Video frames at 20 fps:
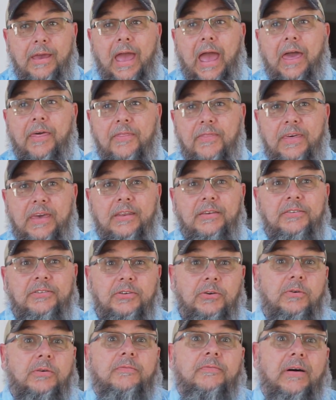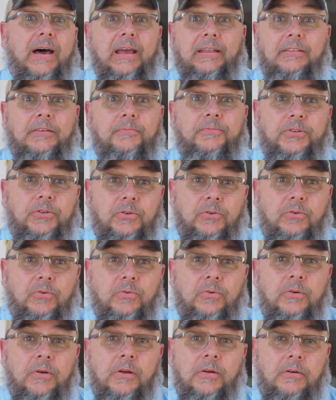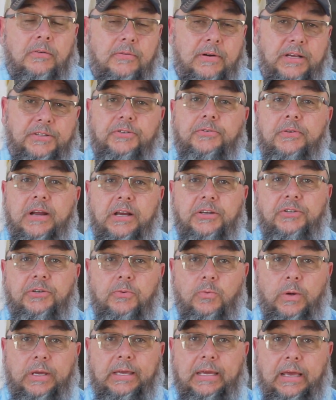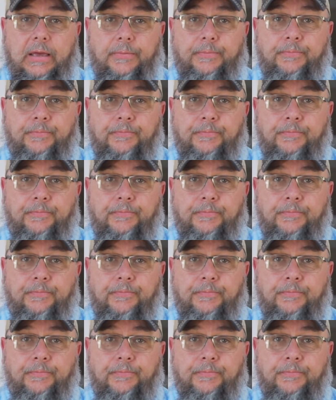and then to invite them to Resurrection Weekend.